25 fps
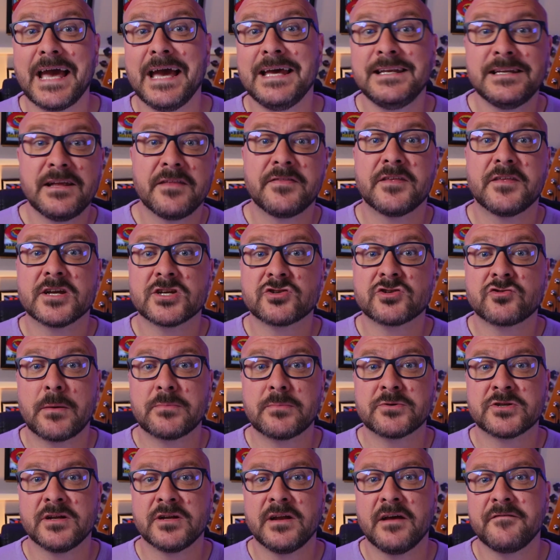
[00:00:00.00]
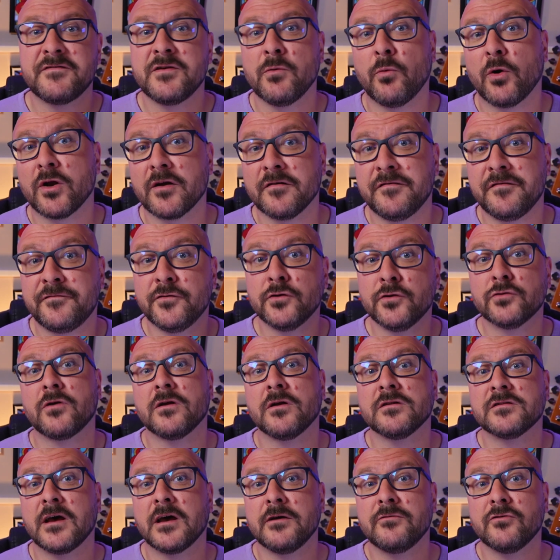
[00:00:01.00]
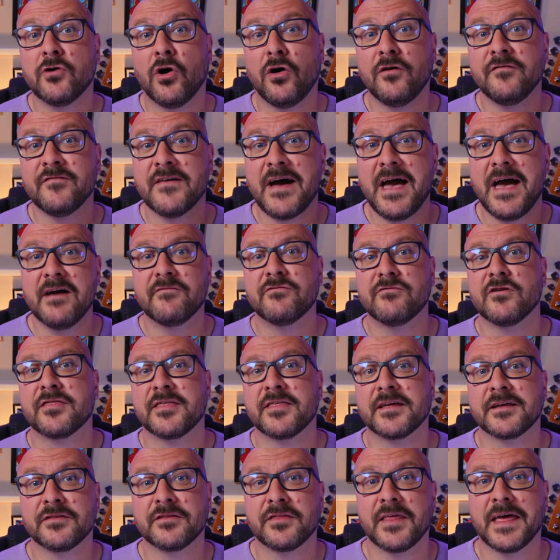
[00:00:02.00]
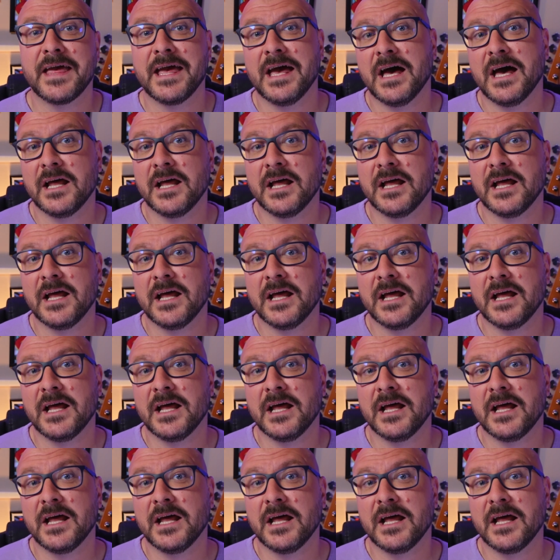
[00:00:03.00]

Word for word: in the description if you want a full rundown of everything they